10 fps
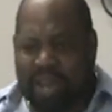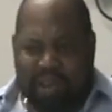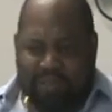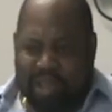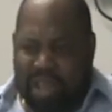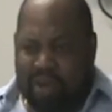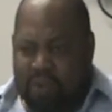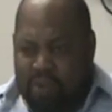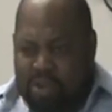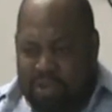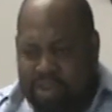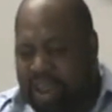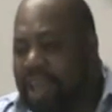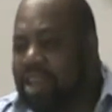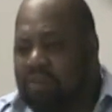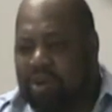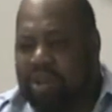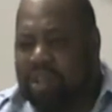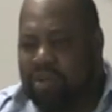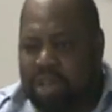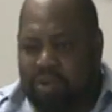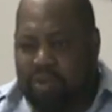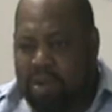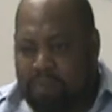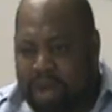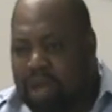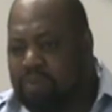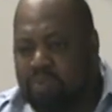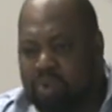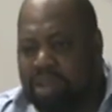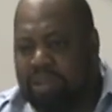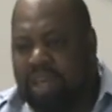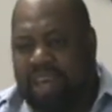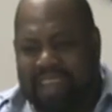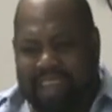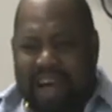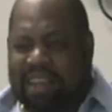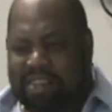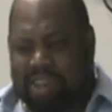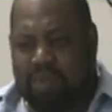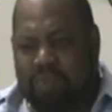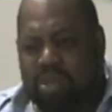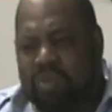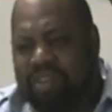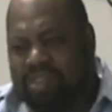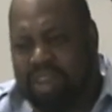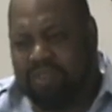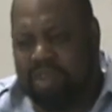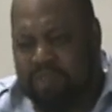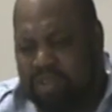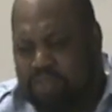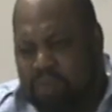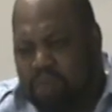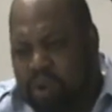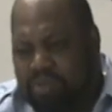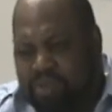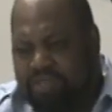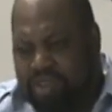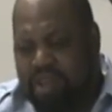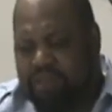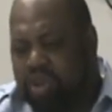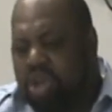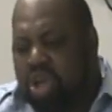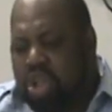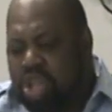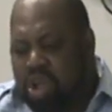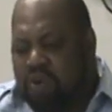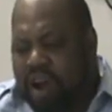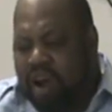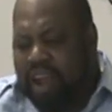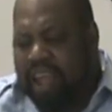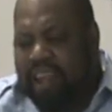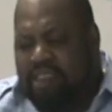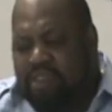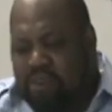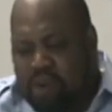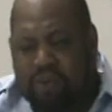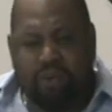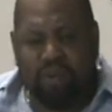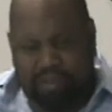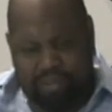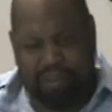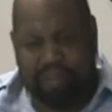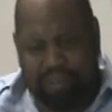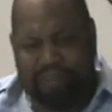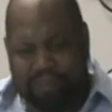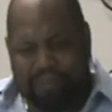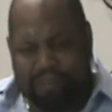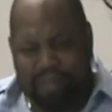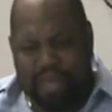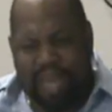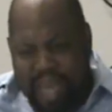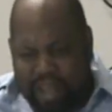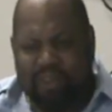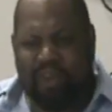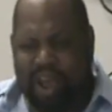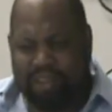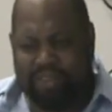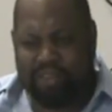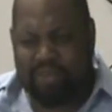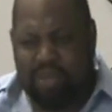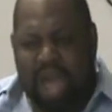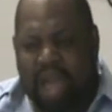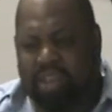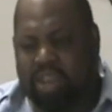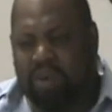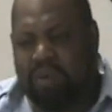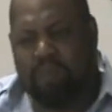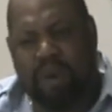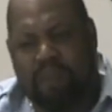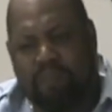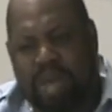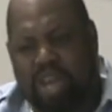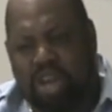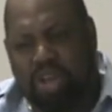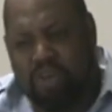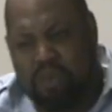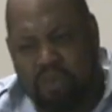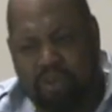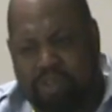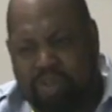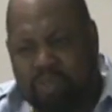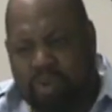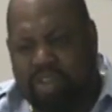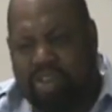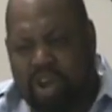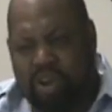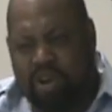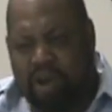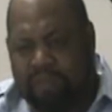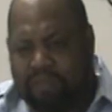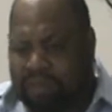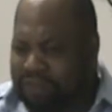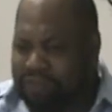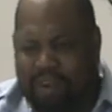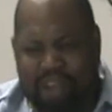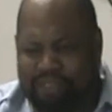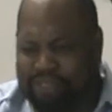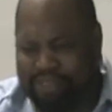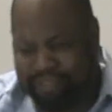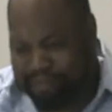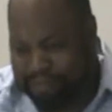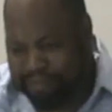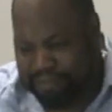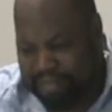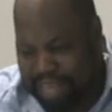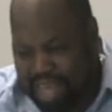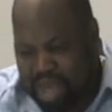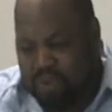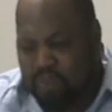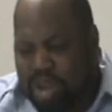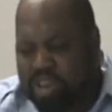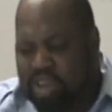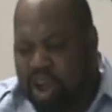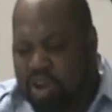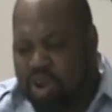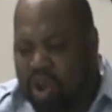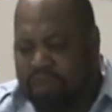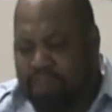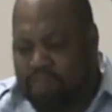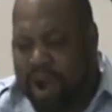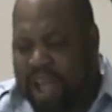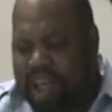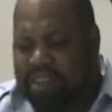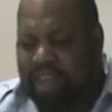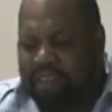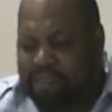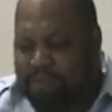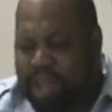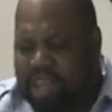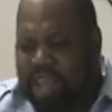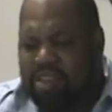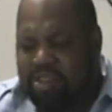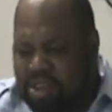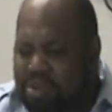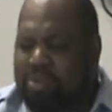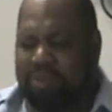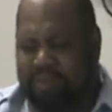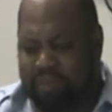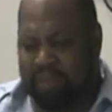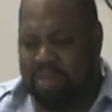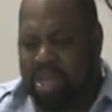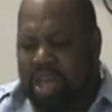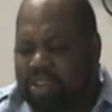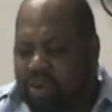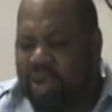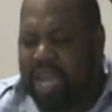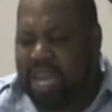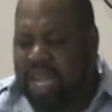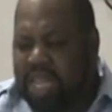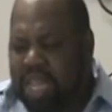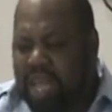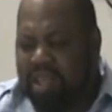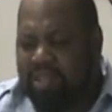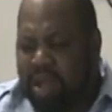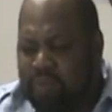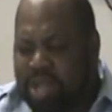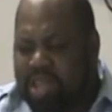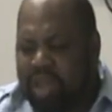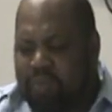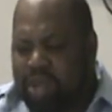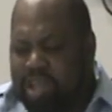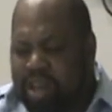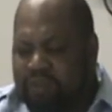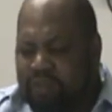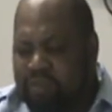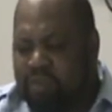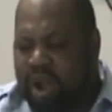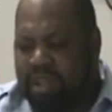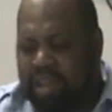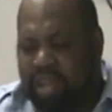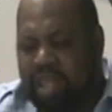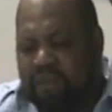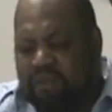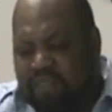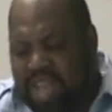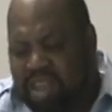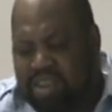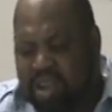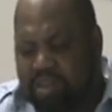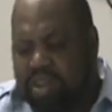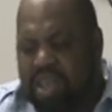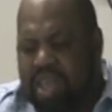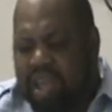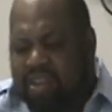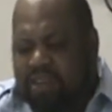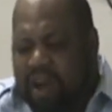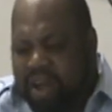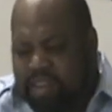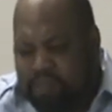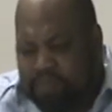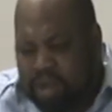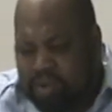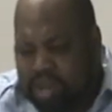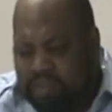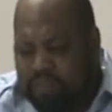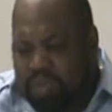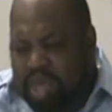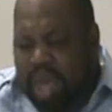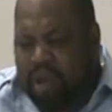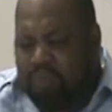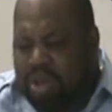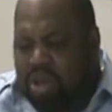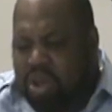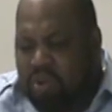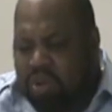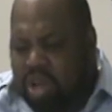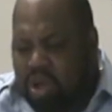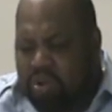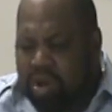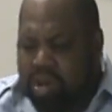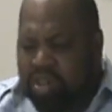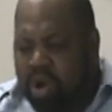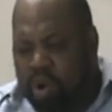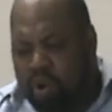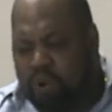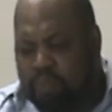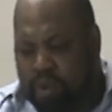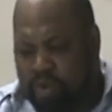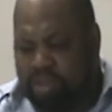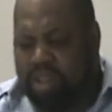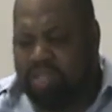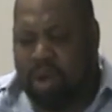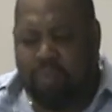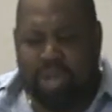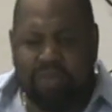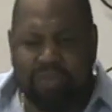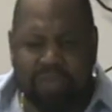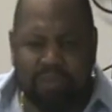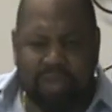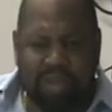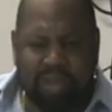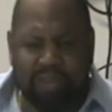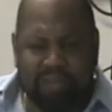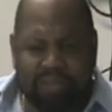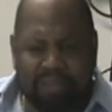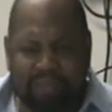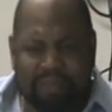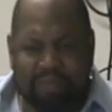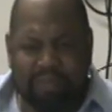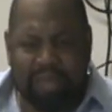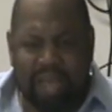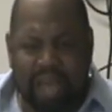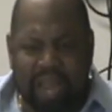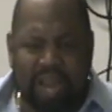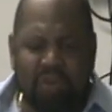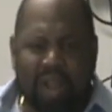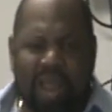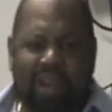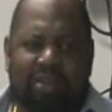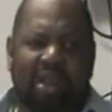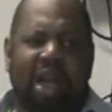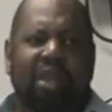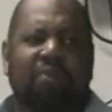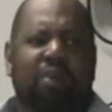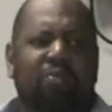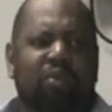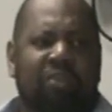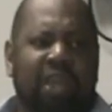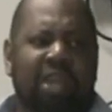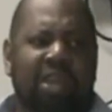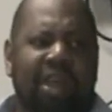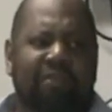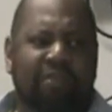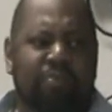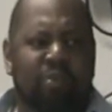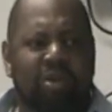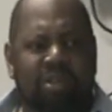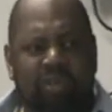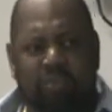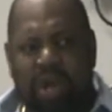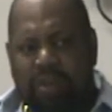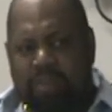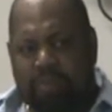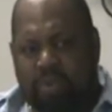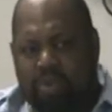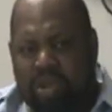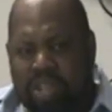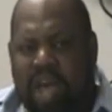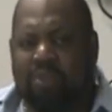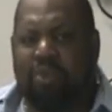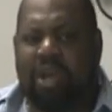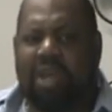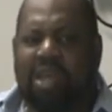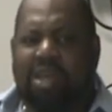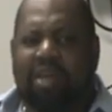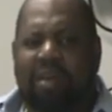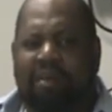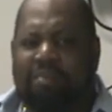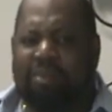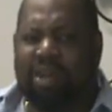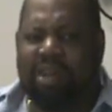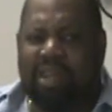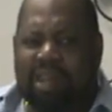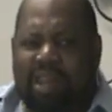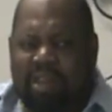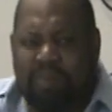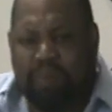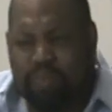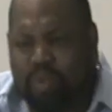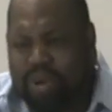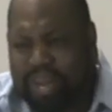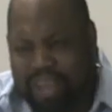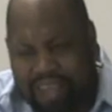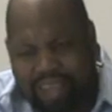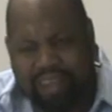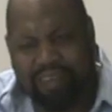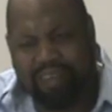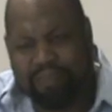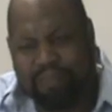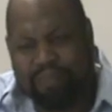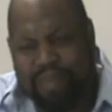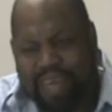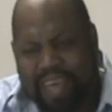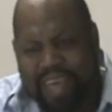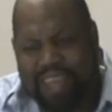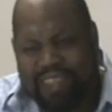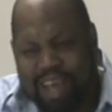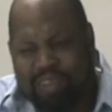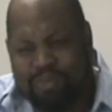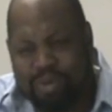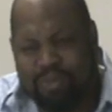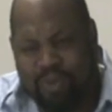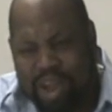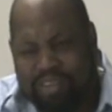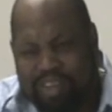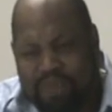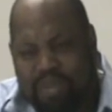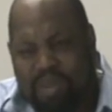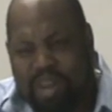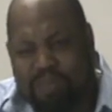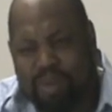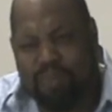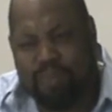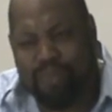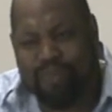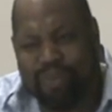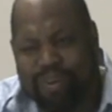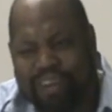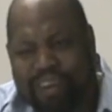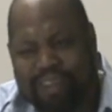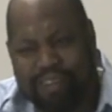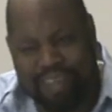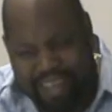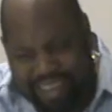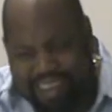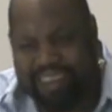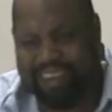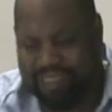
I don't care who your daddy was. I don't care who your mama was. God said when you accept him as your personal savior, you are a new, new creature. creature. Amen. In Christ. And so by being a new creature, we started off fresh. Mm-hmm. We started off brand spanking new. So anything that we get, we get it from Christ, and He feeds us into our spirit, and we're no longer the old person that we used to be. All right. And I know a lot of times people say, you know, I was born this way, I was born that way, but you need to be born again. All right. And that's what Christ said. You need to be born again.